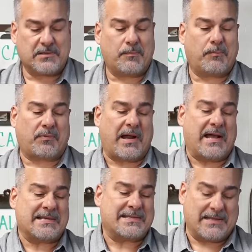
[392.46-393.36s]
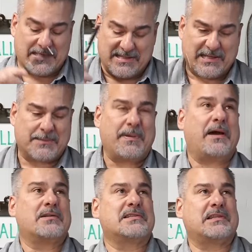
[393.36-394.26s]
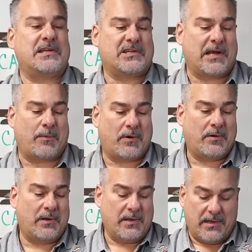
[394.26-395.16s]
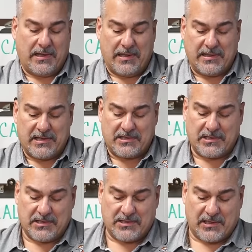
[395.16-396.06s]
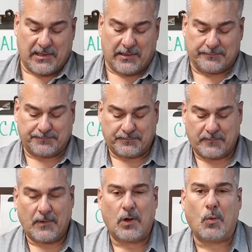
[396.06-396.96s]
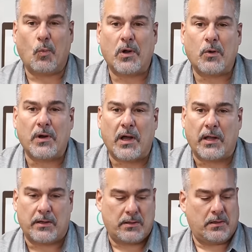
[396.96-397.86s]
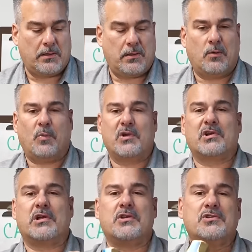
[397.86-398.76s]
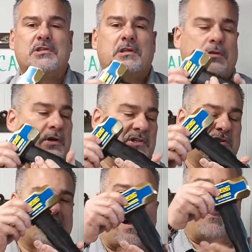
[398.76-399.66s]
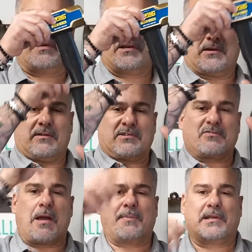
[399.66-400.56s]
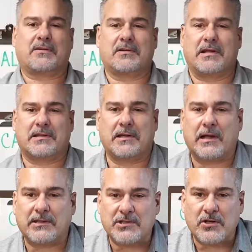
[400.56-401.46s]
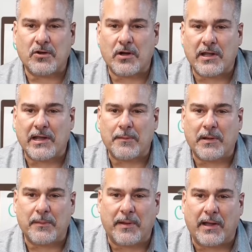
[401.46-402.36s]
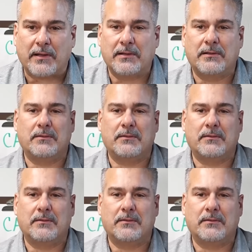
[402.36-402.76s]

brass 6-pound sledgehammer. And this is $109. When you're done using it, you could scrap it at the junkyard and get your money back.